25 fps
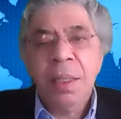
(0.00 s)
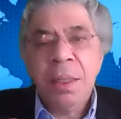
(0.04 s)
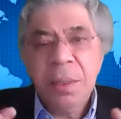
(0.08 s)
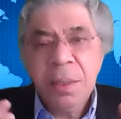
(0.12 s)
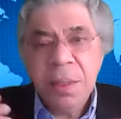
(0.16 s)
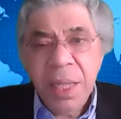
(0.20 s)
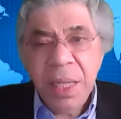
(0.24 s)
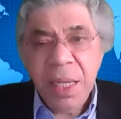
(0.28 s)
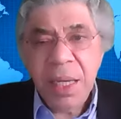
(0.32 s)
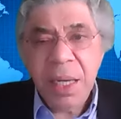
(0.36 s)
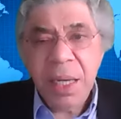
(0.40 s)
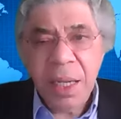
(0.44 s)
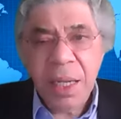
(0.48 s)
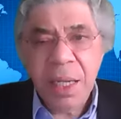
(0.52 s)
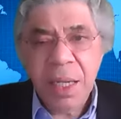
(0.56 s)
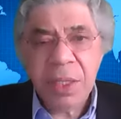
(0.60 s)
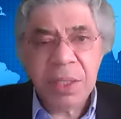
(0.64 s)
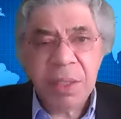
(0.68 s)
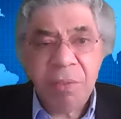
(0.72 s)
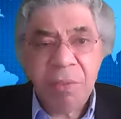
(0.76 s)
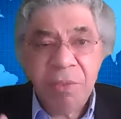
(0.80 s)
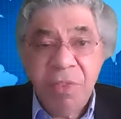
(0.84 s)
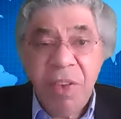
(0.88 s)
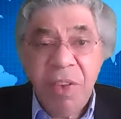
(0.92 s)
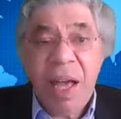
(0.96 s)
Data is
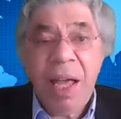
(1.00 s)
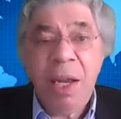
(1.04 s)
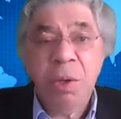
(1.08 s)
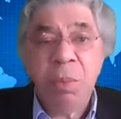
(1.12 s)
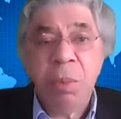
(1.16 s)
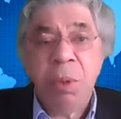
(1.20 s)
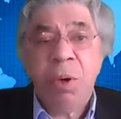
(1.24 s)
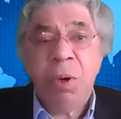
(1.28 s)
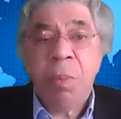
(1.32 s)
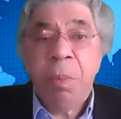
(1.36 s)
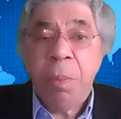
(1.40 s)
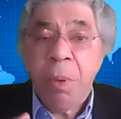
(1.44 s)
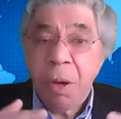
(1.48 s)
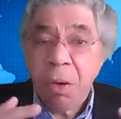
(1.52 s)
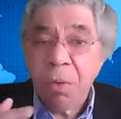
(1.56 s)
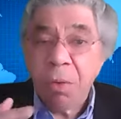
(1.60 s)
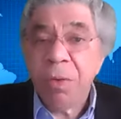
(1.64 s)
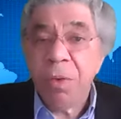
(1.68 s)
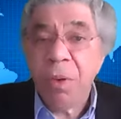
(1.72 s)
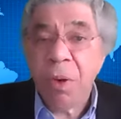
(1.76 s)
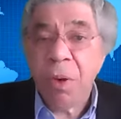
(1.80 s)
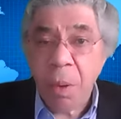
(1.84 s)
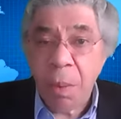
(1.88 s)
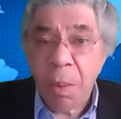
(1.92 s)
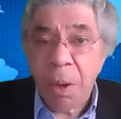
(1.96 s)
a valuable,
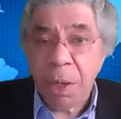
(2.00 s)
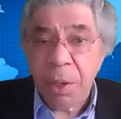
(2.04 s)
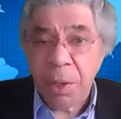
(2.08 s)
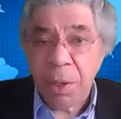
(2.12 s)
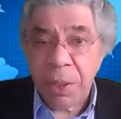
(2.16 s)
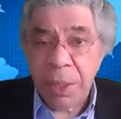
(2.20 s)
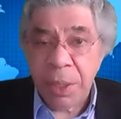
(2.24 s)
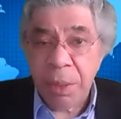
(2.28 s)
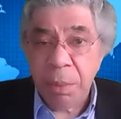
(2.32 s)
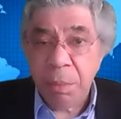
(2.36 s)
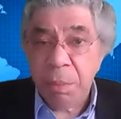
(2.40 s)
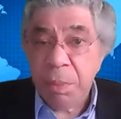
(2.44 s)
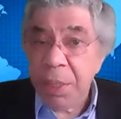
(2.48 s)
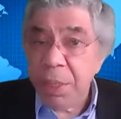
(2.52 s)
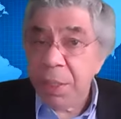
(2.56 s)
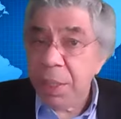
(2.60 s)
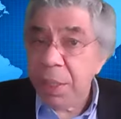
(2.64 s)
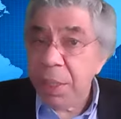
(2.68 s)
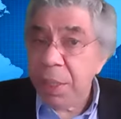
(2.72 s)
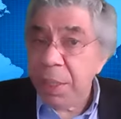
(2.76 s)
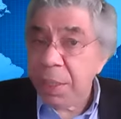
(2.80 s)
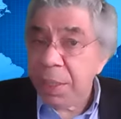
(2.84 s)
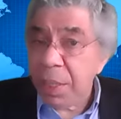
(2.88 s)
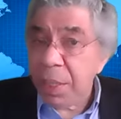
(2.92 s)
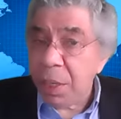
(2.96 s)
powerful commodity, but
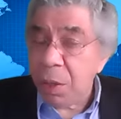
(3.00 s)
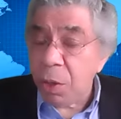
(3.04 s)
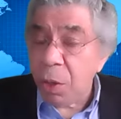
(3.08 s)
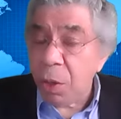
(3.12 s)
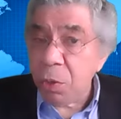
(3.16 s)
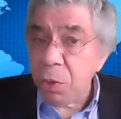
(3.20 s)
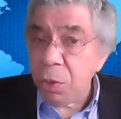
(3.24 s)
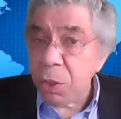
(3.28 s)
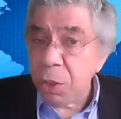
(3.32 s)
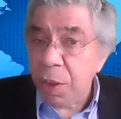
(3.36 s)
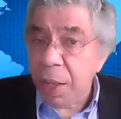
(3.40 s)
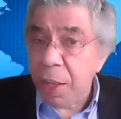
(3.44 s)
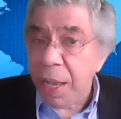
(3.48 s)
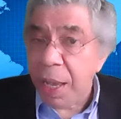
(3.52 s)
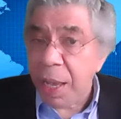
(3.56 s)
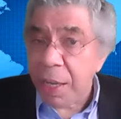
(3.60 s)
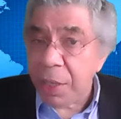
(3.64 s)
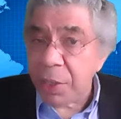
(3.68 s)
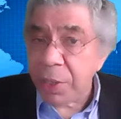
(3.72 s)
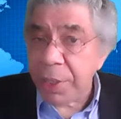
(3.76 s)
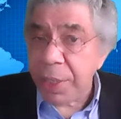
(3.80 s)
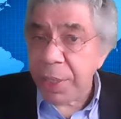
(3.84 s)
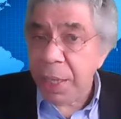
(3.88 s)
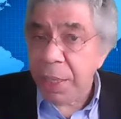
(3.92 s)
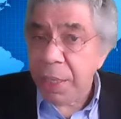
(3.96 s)
it also
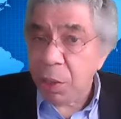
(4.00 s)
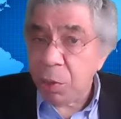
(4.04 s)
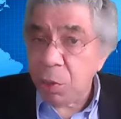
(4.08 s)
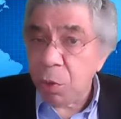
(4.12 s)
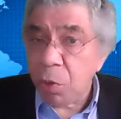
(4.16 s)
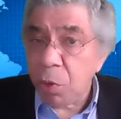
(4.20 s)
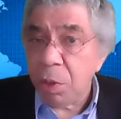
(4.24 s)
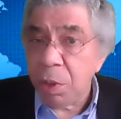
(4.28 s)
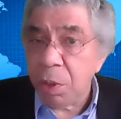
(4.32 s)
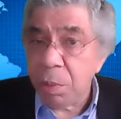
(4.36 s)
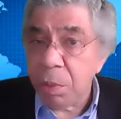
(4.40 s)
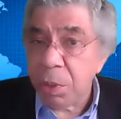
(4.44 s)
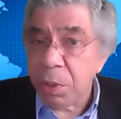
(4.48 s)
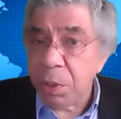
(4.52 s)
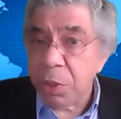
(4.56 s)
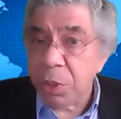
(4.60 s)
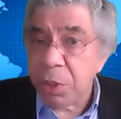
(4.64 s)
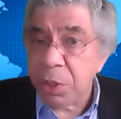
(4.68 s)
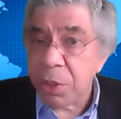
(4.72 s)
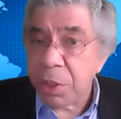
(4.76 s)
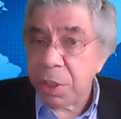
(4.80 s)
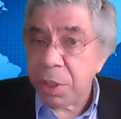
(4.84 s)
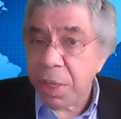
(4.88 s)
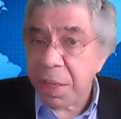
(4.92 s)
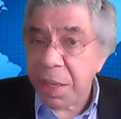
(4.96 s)
has an
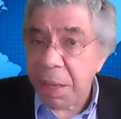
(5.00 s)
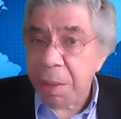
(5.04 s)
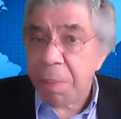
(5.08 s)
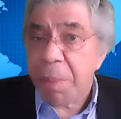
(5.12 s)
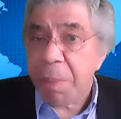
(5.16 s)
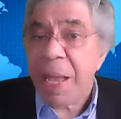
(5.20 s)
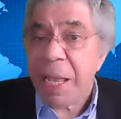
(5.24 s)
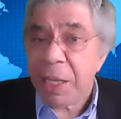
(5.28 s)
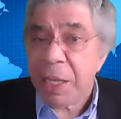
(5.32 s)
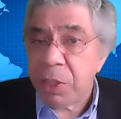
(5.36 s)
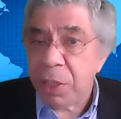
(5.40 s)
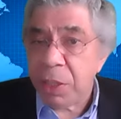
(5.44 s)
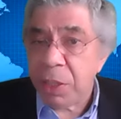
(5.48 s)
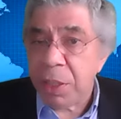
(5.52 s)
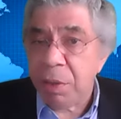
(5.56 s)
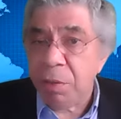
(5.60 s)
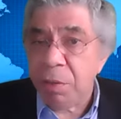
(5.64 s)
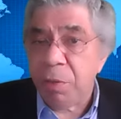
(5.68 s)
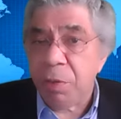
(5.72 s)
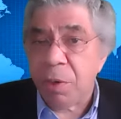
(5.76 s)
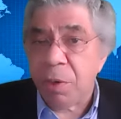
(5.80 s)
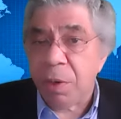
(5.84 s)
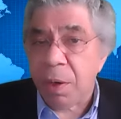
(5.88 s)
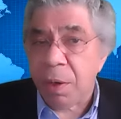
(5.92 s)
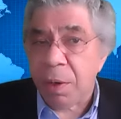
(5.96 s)
enormous capacity
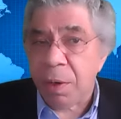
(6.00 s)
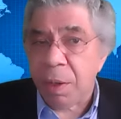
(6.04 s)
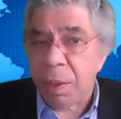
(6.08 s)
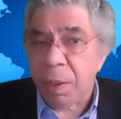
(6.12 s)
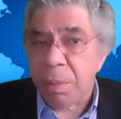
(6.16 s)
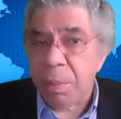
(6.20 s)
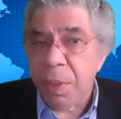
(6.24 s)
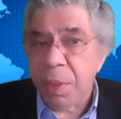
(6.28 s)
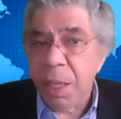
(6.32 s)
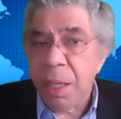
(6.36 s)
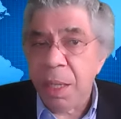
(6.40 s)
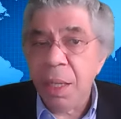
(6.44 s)
for harm.